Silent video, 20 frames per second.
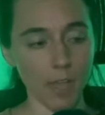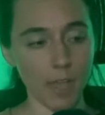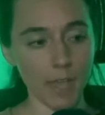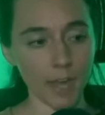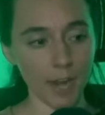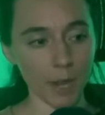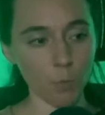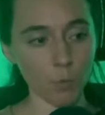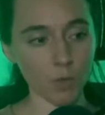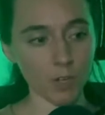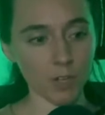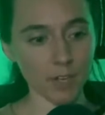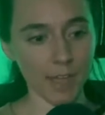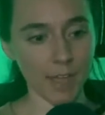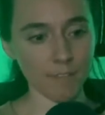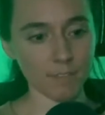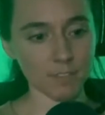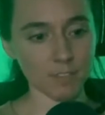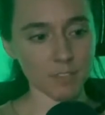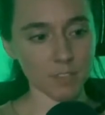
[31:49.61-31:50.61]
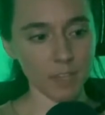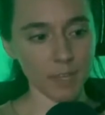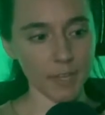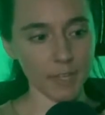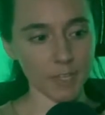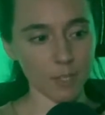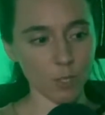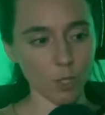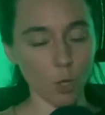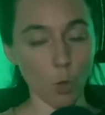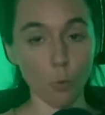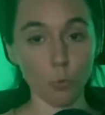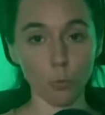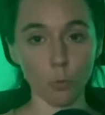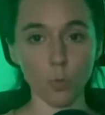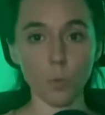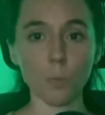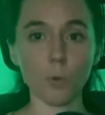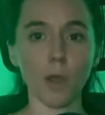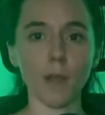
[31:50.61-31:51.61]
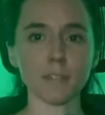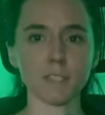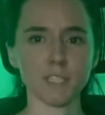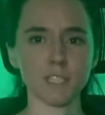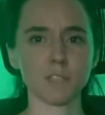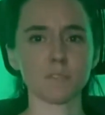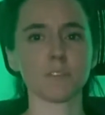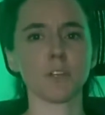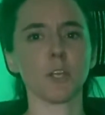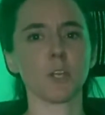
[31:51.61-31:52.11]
and I wouldn't have to like go through the process of